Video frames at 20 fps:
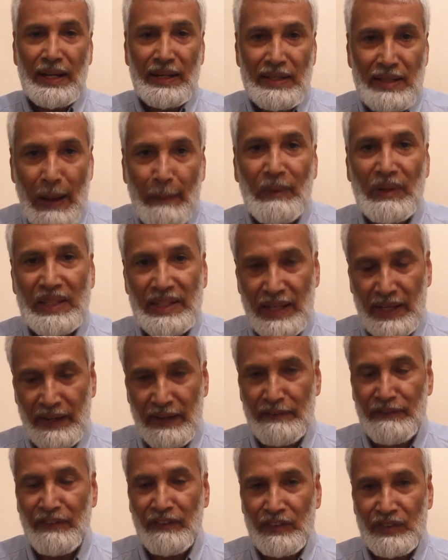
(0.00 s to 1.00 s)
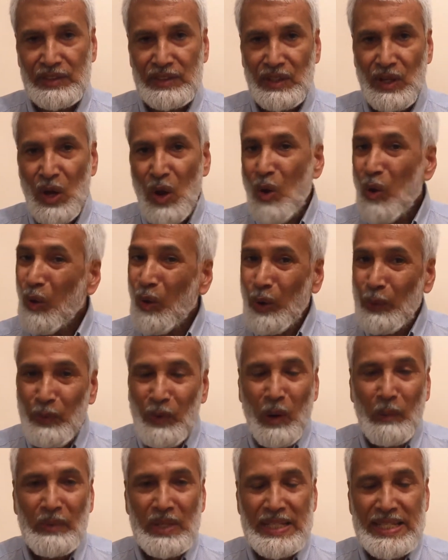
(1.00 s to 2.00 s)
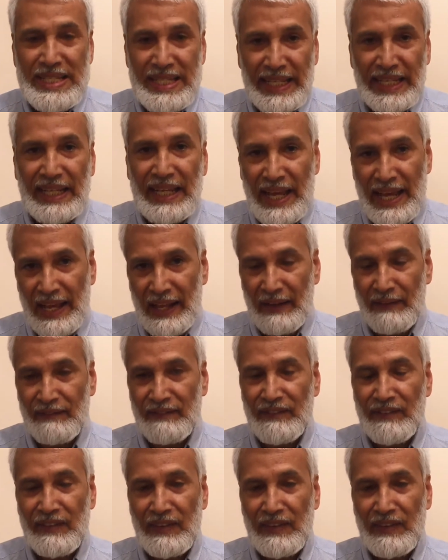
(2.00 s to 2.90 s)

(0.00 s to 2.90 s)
double their efforts or probably seek help